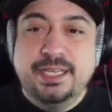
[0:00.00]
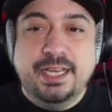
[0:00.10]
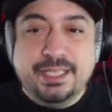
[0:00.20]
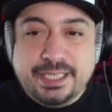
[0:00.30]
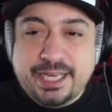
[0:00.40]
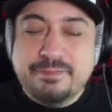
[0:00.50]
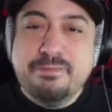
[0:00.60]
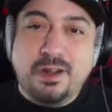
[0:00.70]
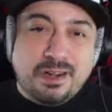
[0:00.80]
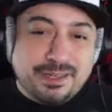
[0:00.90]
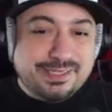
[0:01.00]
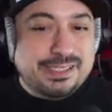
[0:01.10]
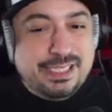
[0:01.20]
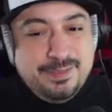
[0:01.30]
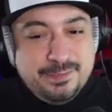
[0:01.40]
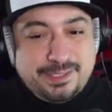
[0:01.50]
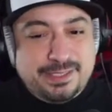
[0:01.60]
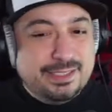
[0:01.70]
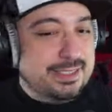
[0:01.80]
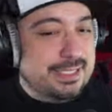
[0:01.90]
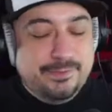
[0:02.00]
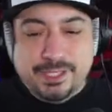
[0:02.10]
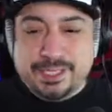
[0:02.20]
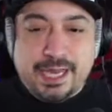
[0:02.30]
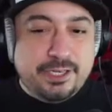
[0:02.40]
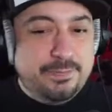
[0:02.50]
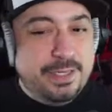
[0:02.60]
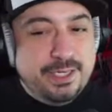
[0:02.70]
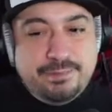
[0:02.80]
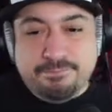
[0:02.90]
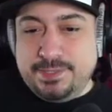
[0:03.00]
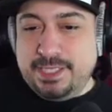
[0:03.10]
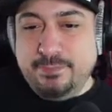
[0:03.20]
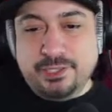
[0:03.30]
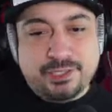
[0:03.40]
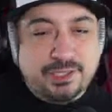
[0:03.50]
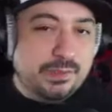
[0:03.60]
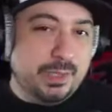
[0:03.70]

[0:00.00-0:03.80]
And again, Mara seems like that could be similar as